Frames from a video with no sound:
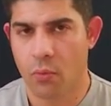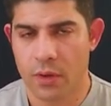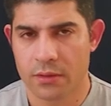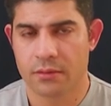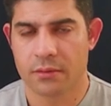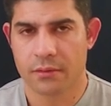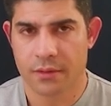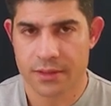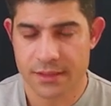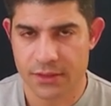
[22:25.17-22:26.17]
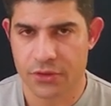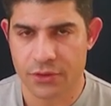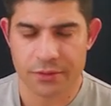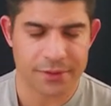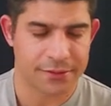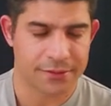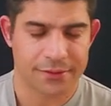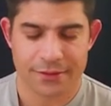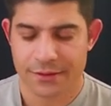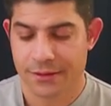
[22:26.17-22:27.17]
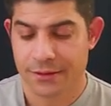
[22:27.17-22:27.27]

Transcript: We don't want, this is a tournament,